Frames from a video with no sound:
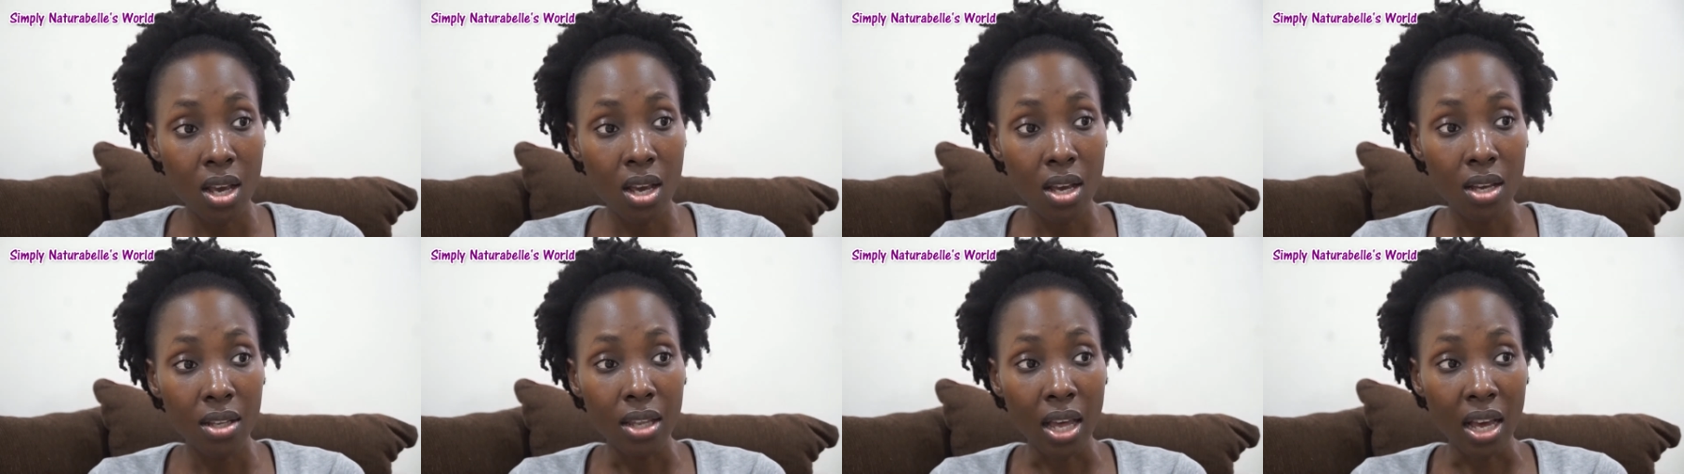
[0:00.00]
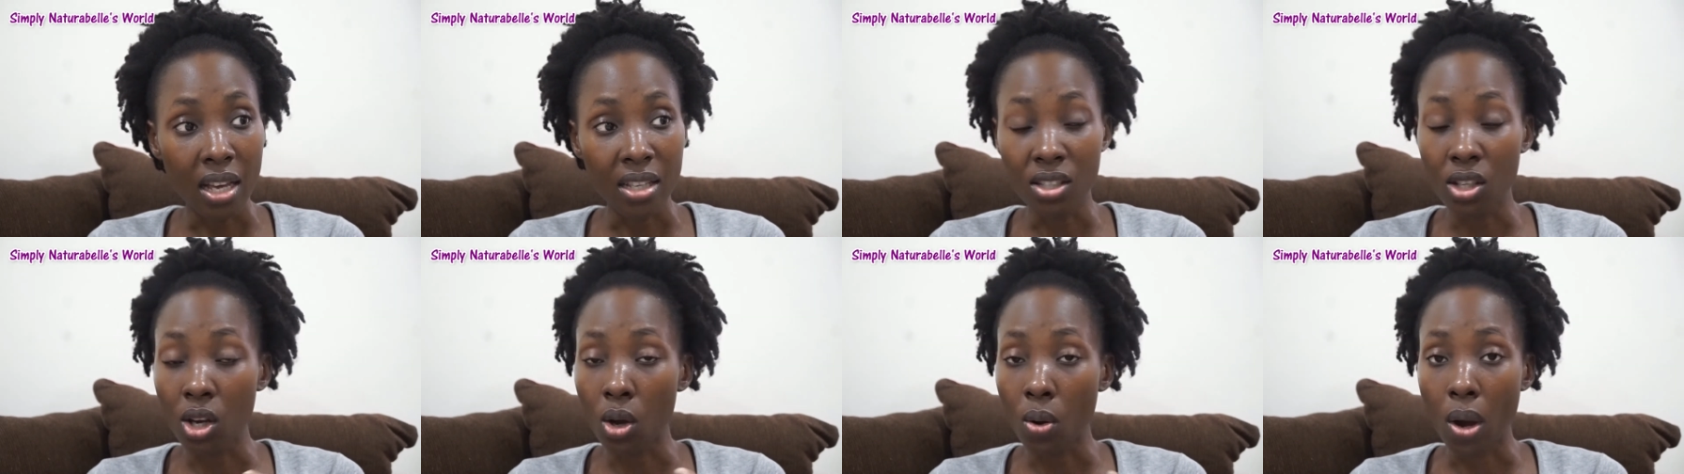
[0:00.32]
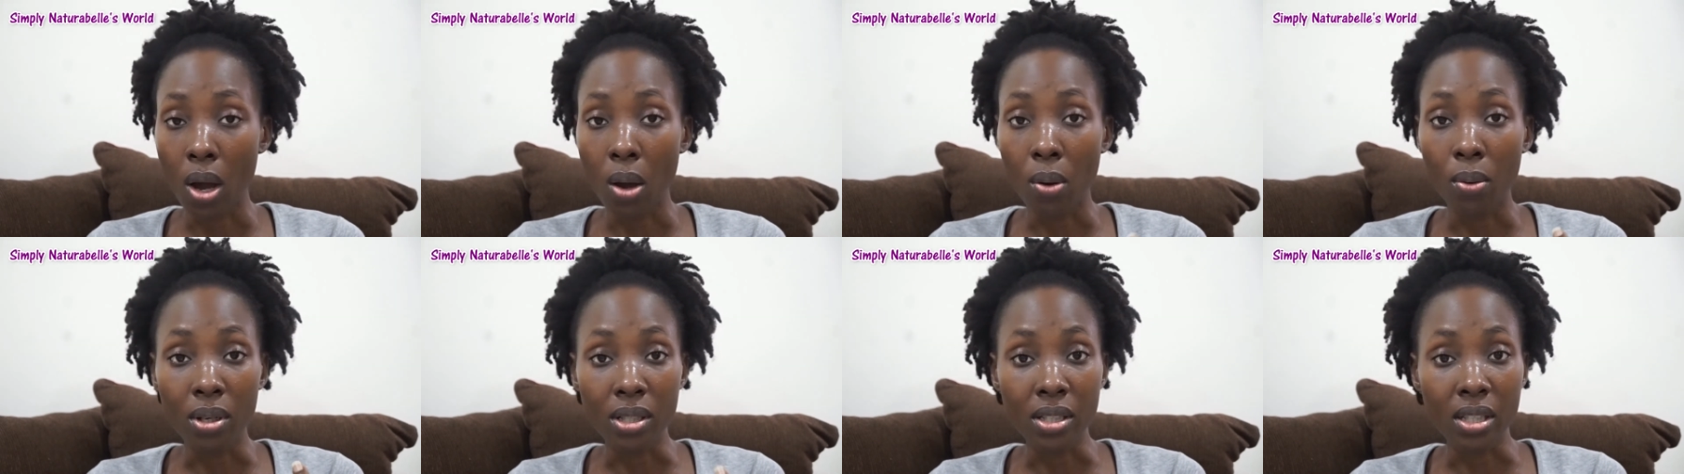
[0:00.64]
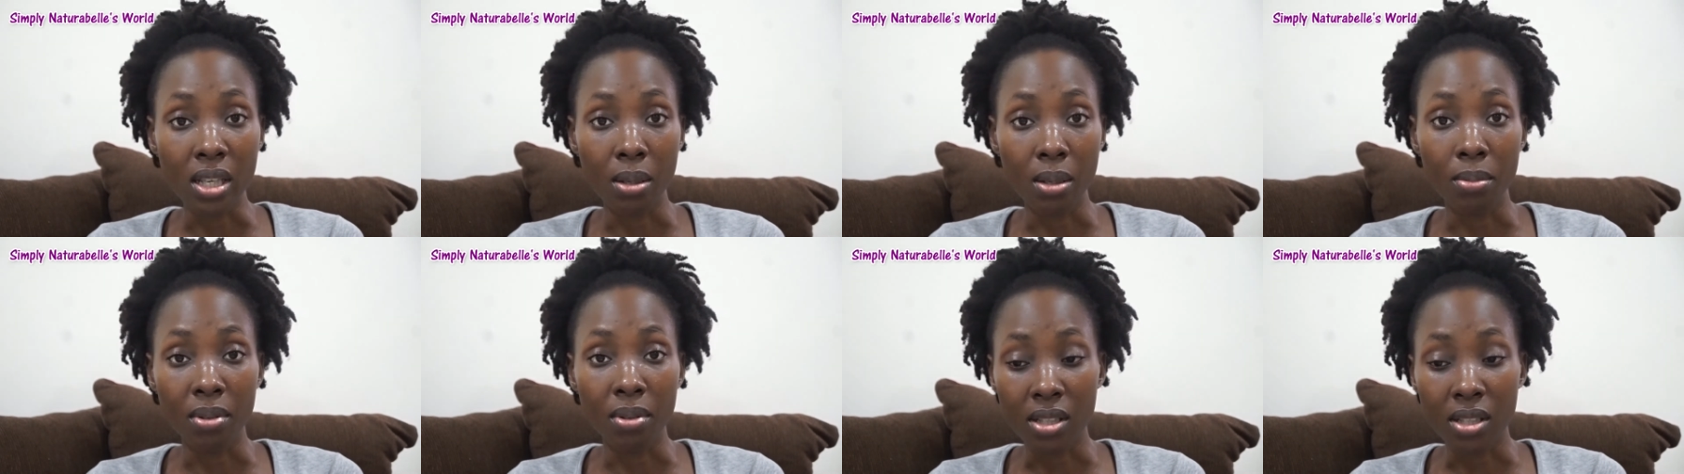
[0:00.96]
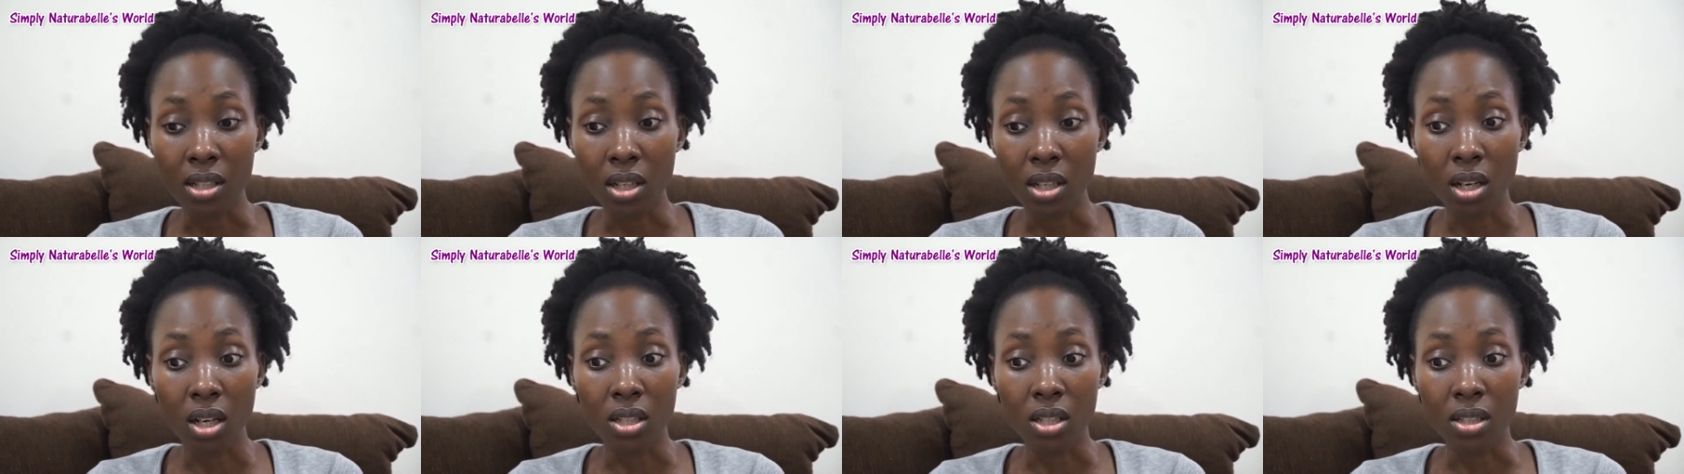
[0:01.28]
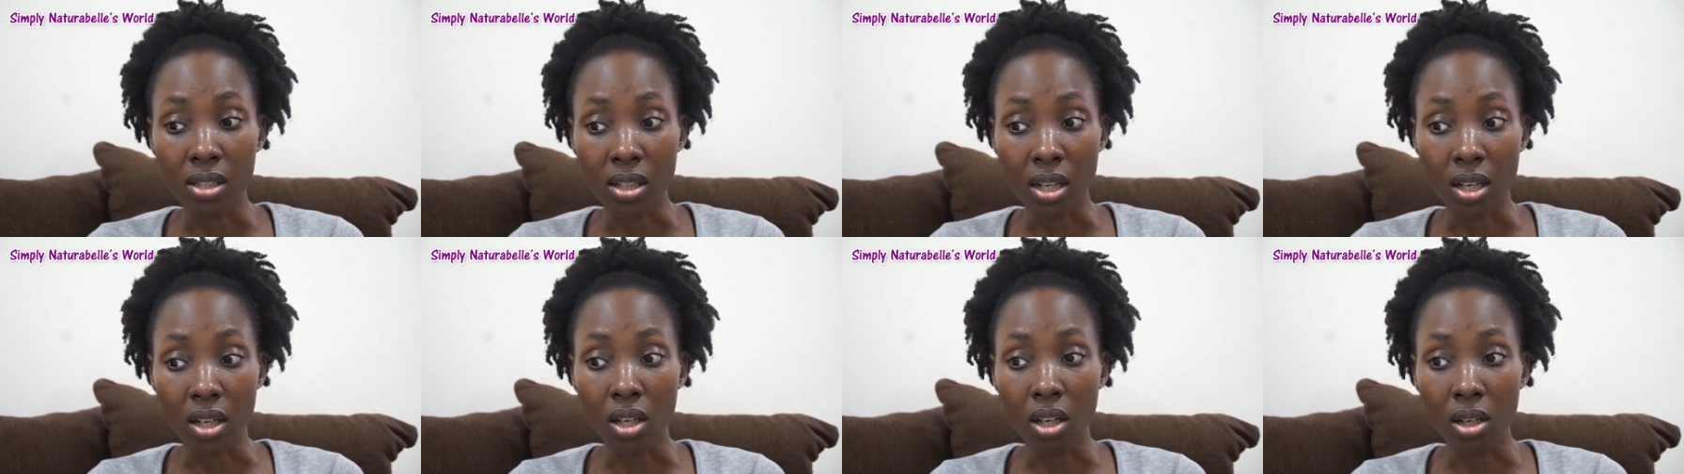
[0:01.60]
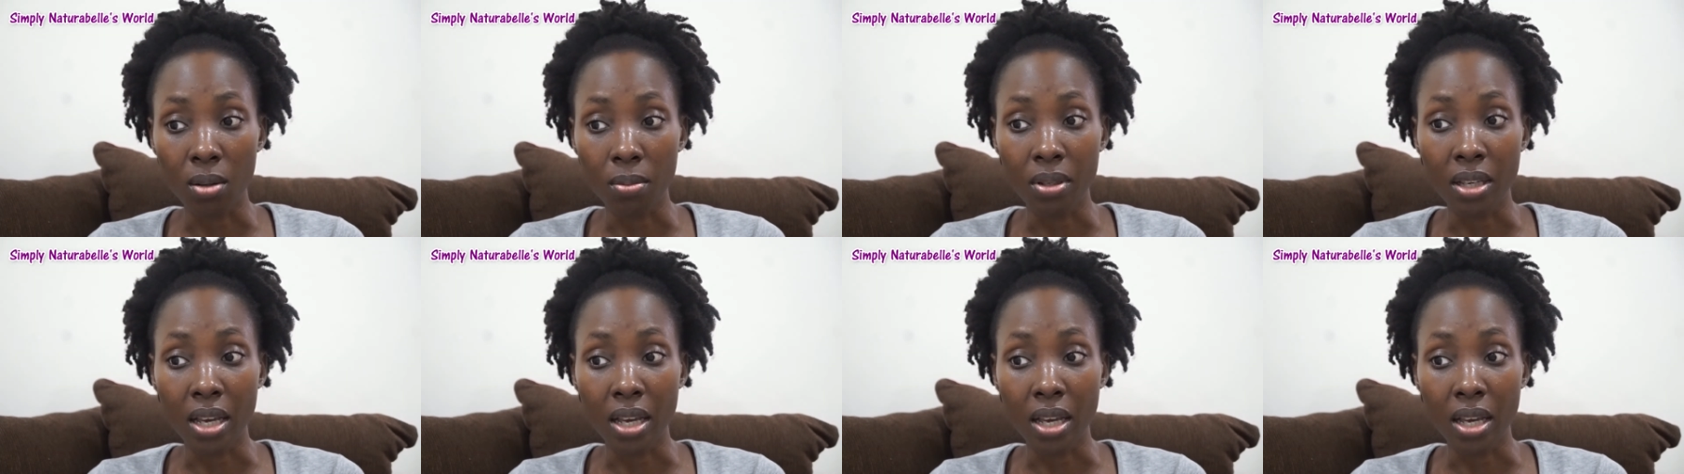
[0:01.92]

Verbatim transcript: that's how I was able to contact hubby.